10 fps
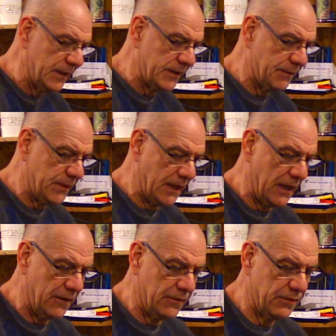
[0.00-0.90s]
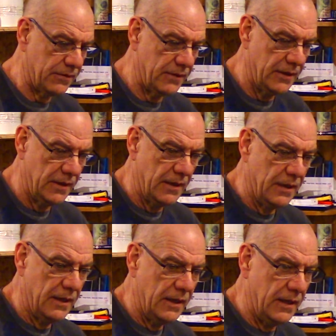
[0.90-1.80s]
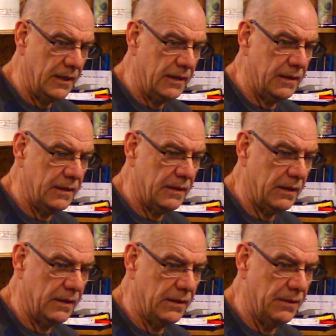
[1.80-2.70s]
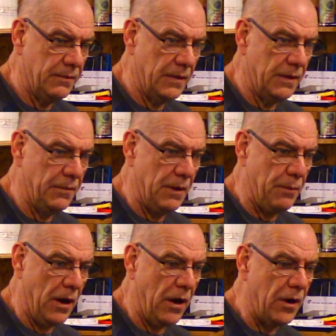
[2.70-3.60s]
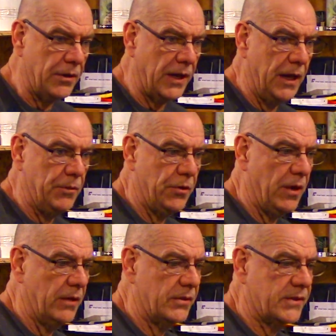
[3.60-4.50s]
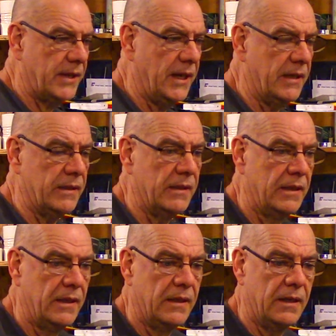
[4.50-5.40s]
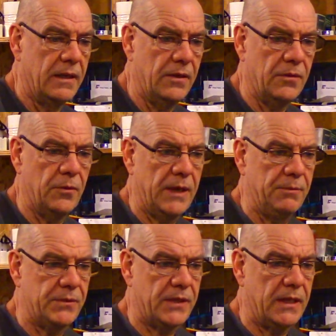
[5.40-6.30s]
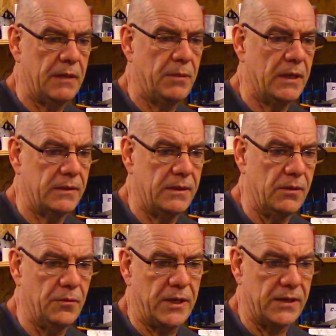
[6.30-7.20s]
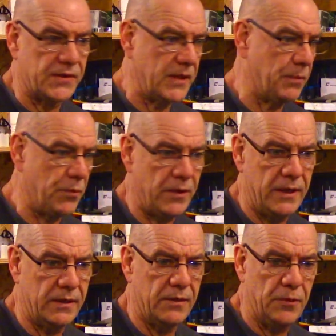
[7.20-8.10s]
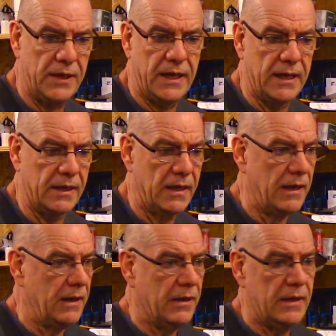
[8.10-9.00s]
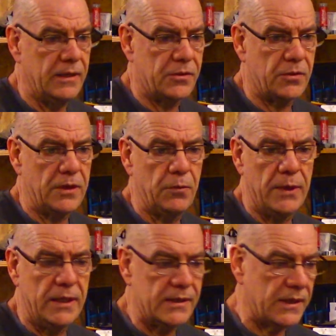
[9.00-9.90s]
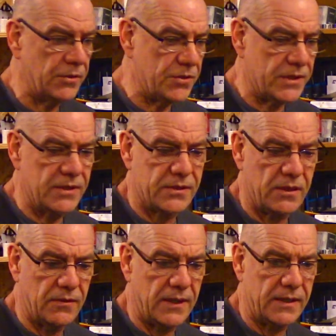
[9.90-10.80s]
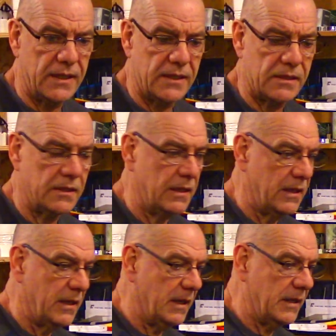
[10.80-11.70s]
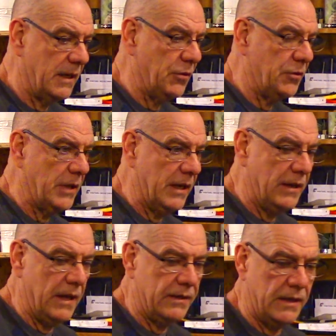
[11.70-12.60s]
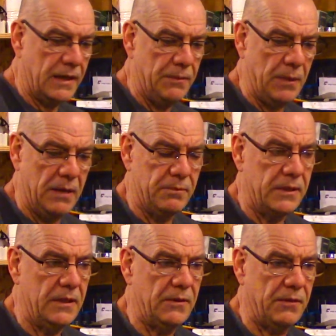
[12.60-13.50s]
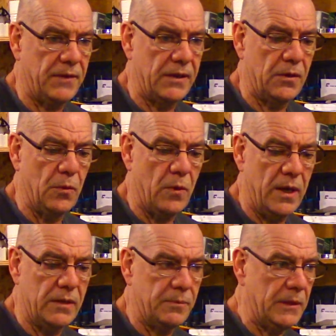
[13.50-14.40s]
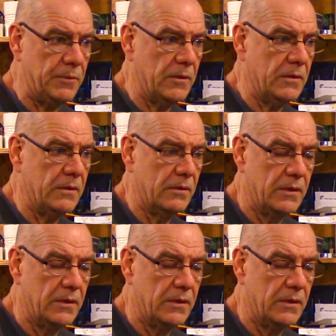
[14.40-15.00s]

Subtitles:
seem to have a, a hard time to understand, when I'm saying about, we can separate and we can literally release energy and stuff like this. And I know, I believe I find out why the people